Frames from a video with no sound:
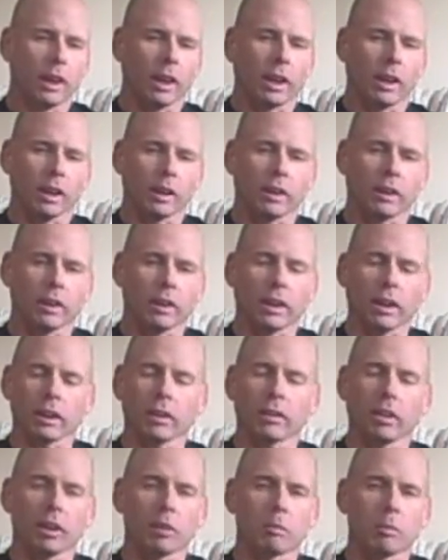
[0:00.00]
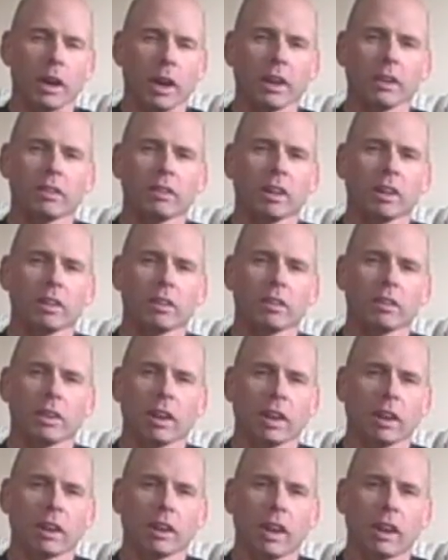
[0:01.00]
And like I said, the mindset has
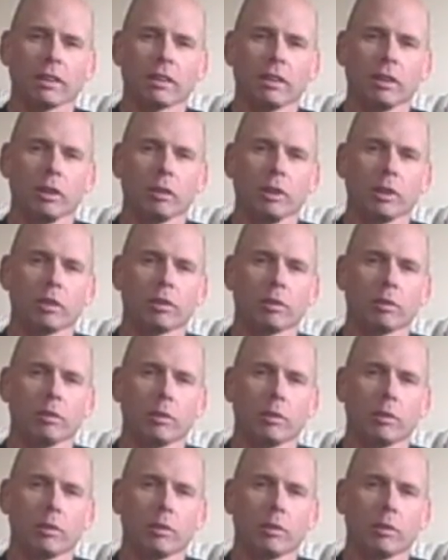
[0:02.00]
got a lot to do with it.